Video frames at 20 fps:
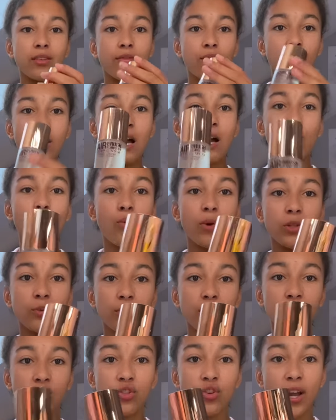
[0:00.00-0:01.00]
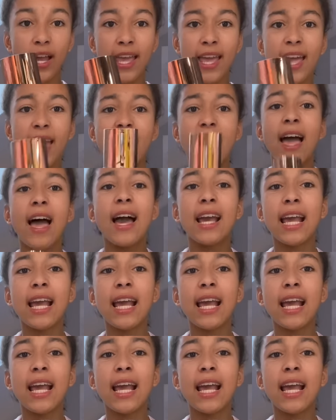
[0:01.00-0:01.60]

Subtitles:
I always wanted to try it.